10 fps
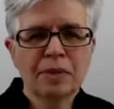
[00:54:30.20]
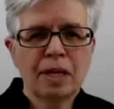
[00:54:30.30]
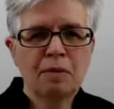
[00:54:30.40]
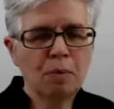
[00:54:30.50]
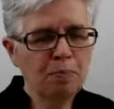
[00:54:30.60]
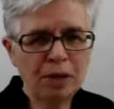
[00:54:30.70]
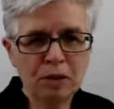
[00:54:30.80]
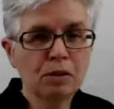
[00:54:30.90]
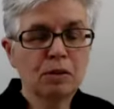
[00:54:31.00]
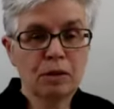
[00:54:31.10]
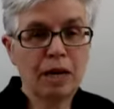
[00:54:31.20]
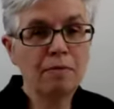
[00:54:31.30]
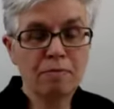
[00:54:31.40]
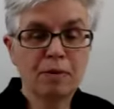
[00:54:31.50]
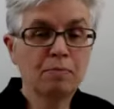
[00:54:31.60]
would be good to
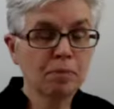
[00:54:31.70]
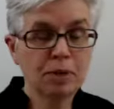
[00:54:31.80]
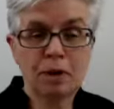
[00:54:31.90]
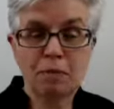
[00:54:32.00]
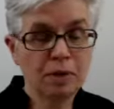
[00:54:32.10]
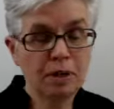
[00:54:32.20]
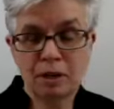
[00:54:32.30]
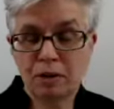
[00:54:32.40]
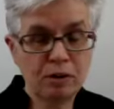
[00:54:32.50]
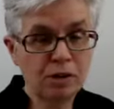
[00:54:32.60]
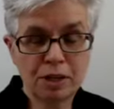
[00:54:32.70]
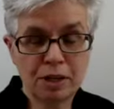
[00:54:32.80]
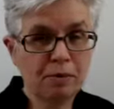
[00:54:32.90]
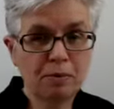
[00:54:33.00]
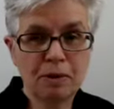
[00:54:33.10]
have them. So I would mm. encourage
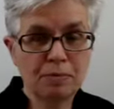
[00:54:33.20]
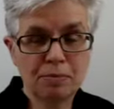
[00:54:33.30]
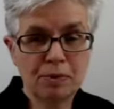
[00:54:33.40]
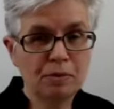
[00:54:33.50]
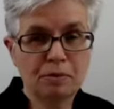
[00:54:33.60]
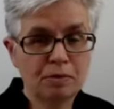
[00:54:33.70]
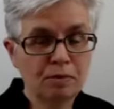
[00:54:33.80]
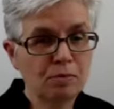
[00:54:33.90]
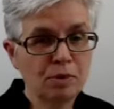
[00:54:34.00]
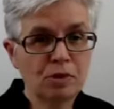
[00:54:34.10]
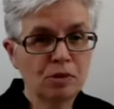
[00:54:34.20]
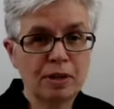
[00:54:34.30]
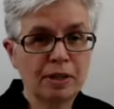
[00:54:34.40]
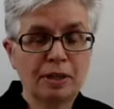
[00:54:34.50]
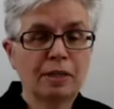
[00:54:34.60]
everyone to to try
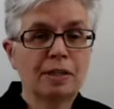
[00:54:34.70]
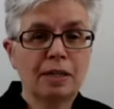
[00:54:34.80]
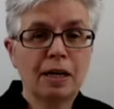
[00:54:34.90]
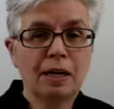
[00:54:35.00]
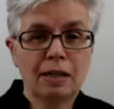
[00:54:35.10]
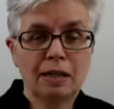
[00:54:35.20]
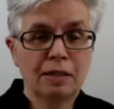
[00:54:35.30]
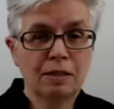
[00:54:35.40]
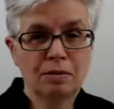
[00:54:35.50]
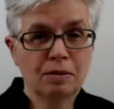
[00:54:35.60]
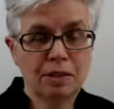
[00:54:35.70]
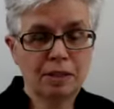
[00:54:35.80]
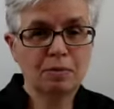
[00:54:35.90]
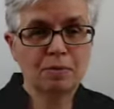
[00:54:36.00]
and undertake these type of